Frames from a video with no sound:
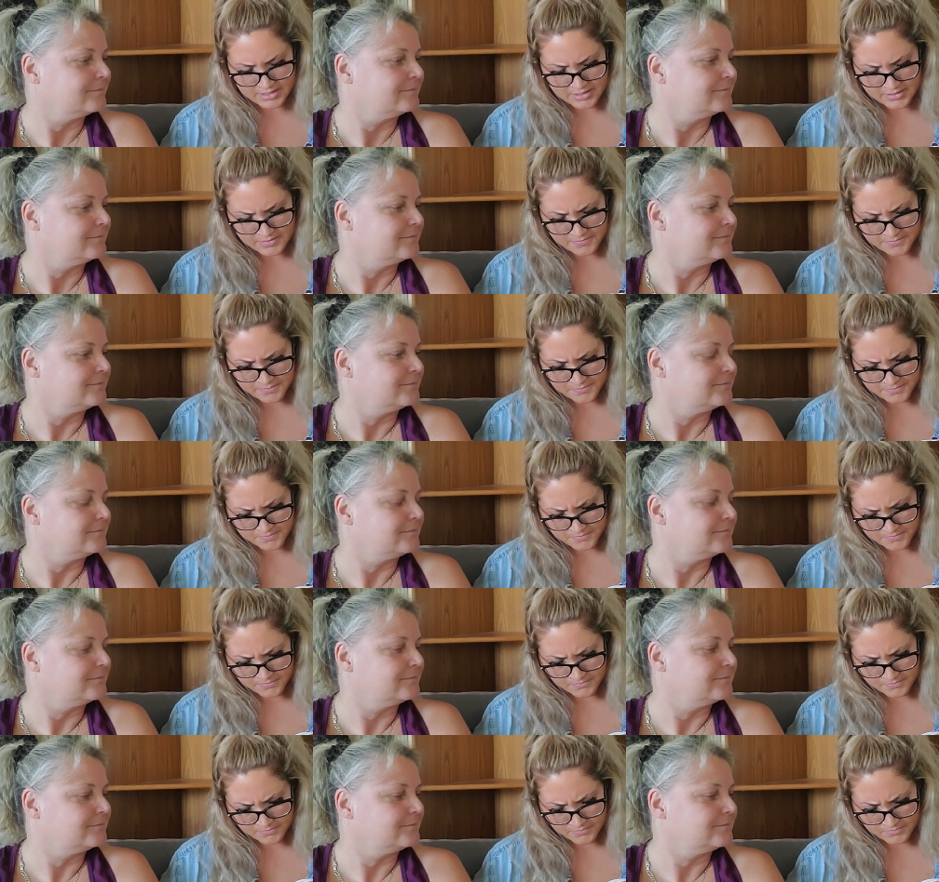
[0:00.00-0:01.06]

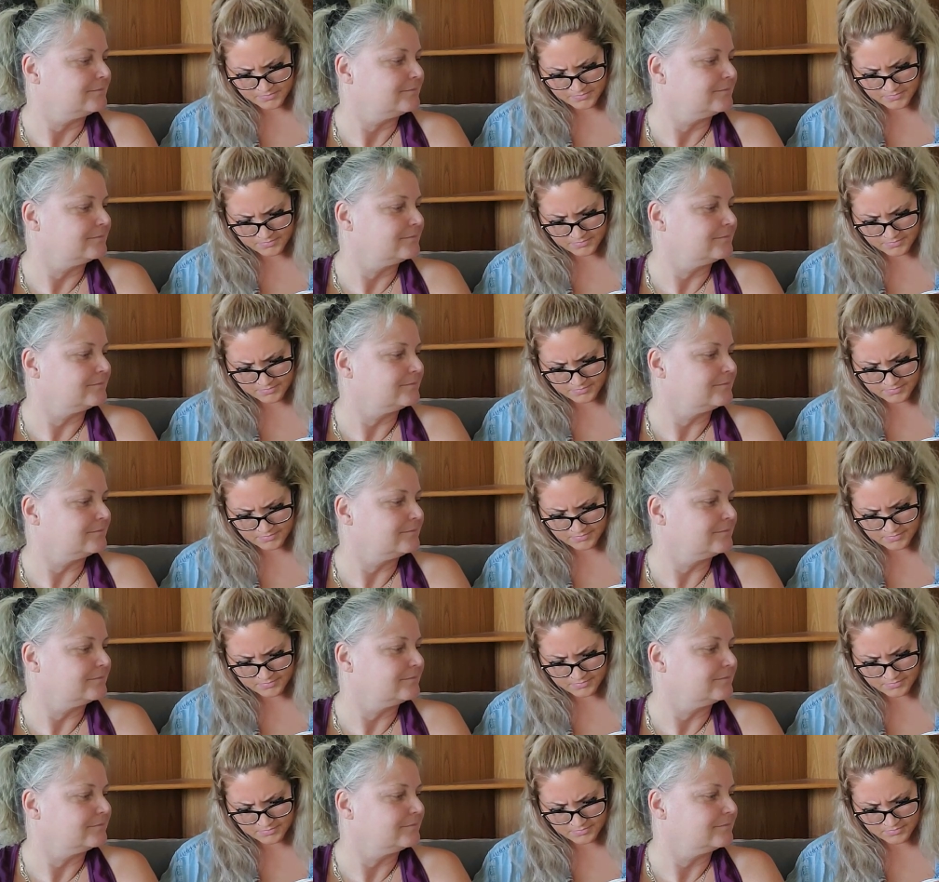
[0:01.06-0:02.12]
Nobody speaks.